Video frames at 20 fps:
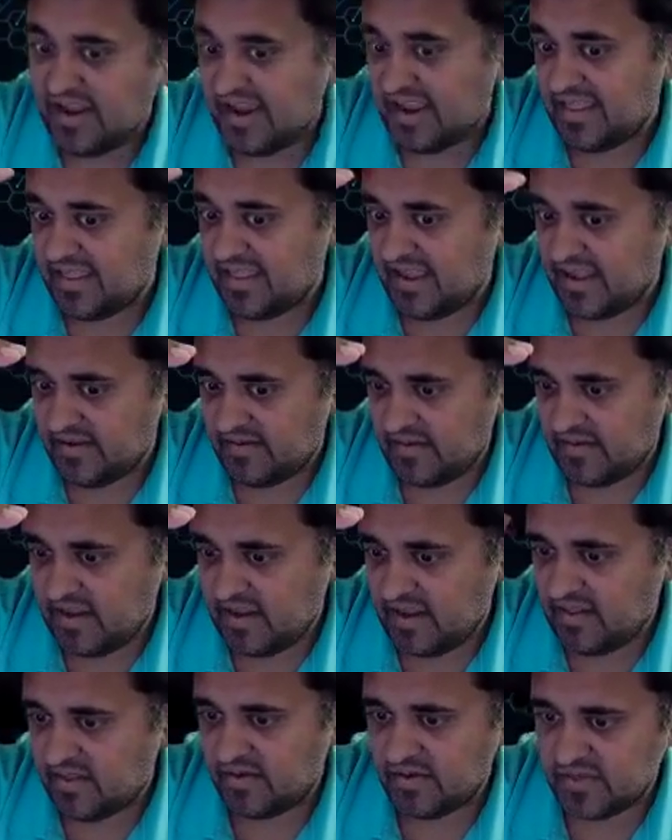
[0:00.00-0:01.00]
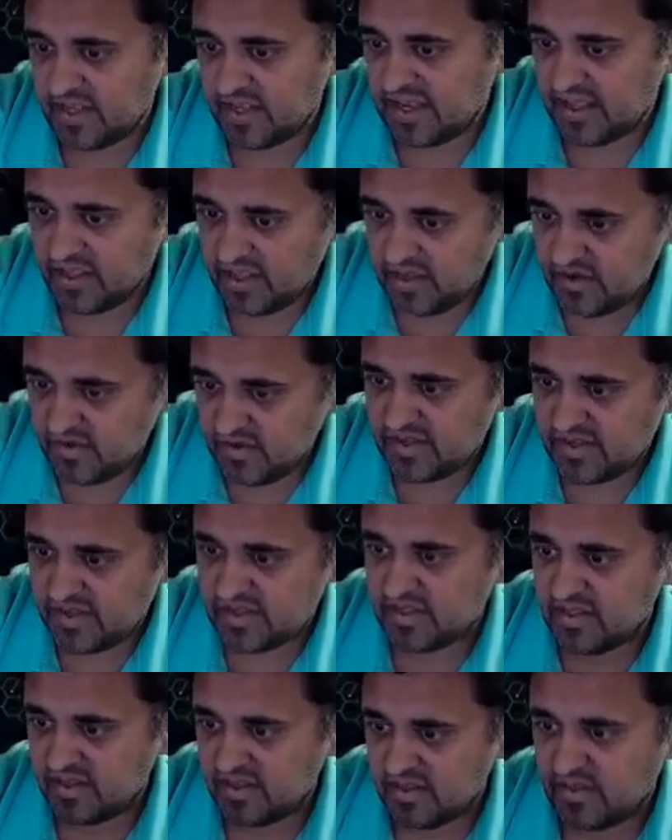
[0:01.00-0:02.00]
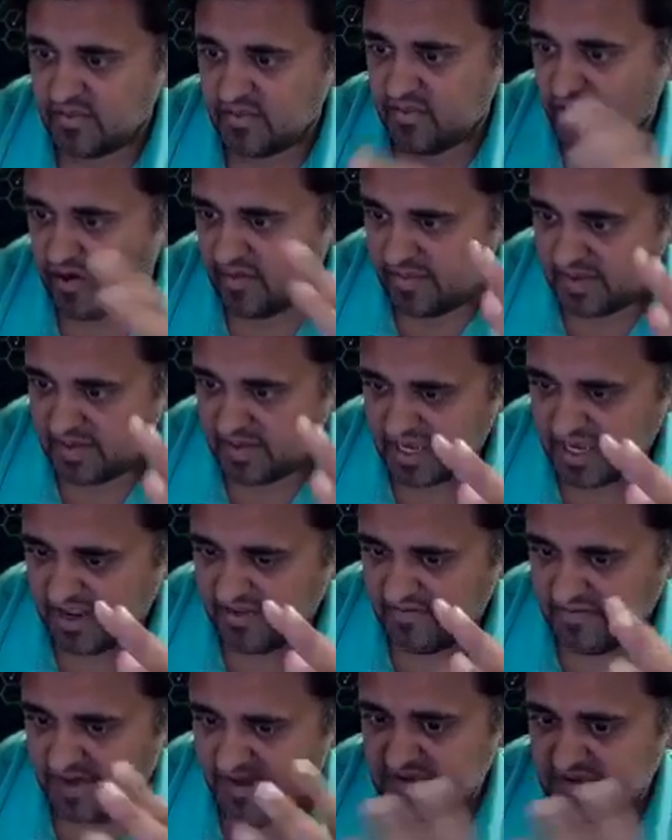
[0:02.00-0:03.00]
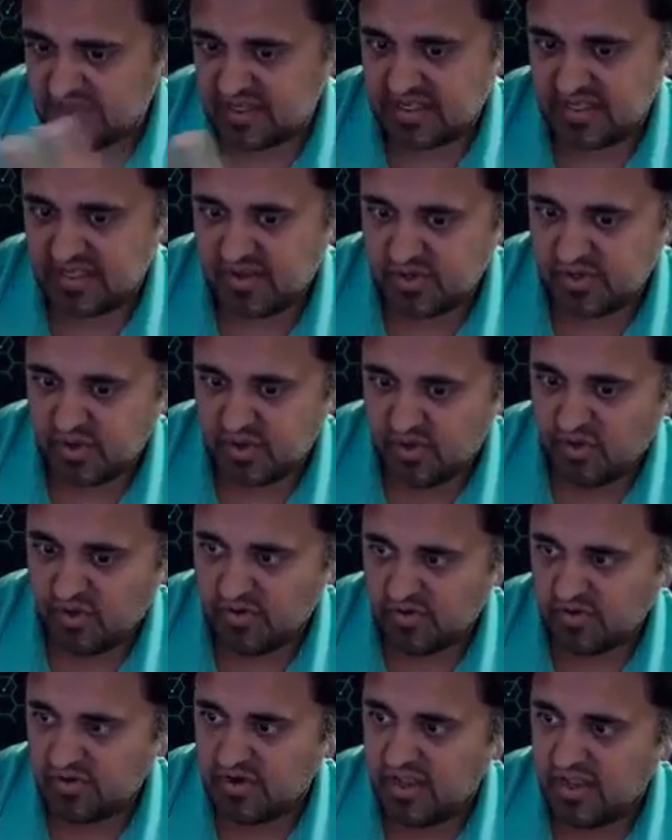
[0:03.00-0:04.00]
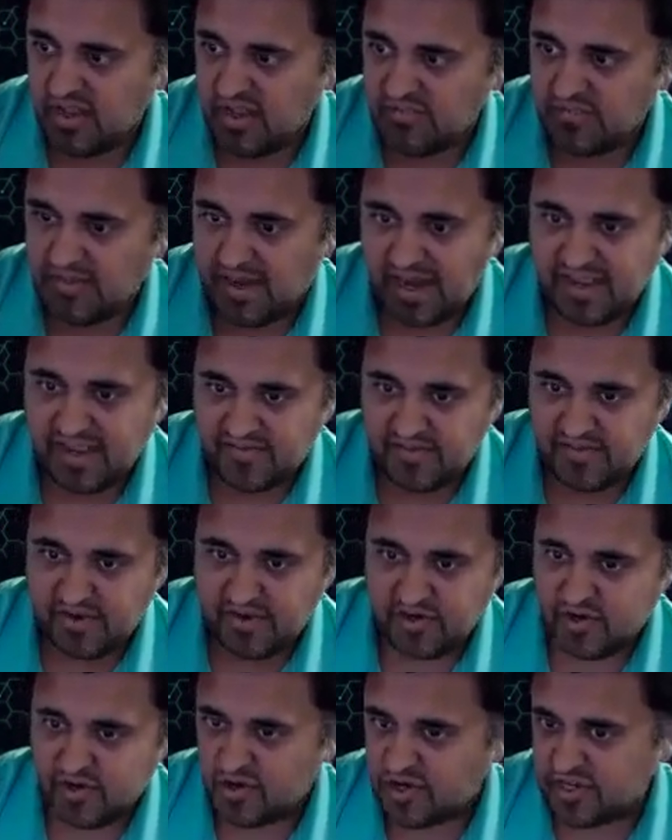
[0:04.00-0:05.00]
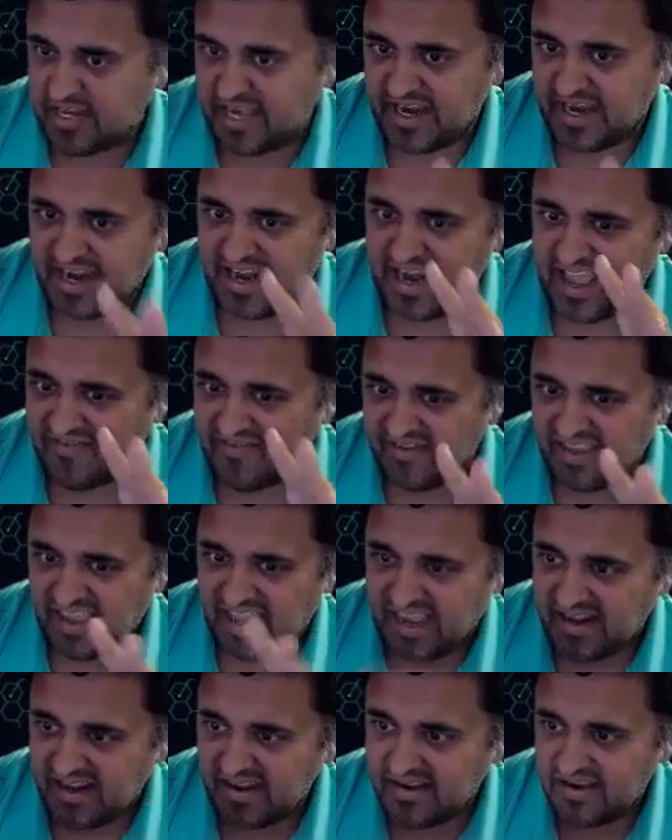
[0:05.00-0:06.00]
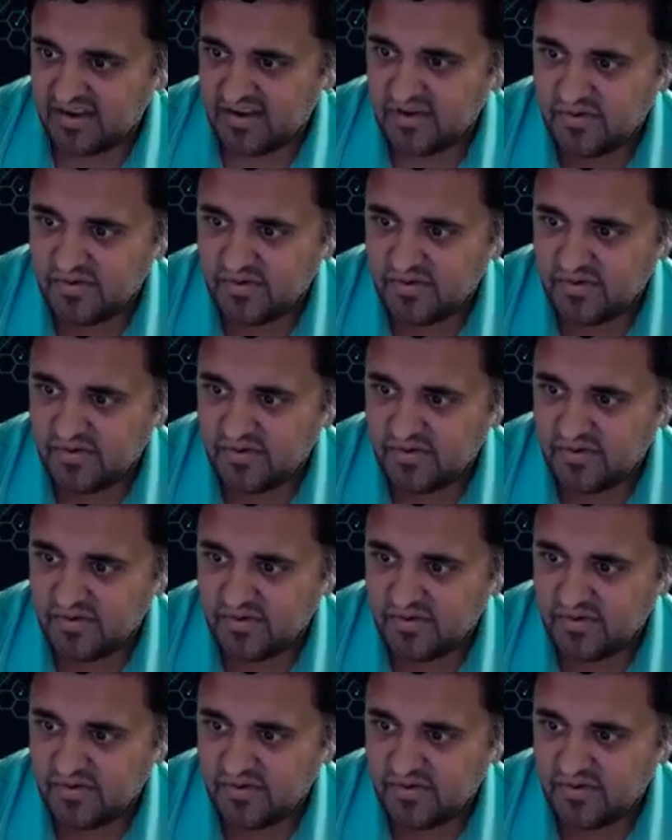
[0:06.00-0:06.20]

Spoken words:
And then in those, they got units and the program executive offices, and there's a whole body of literature just how to navigate,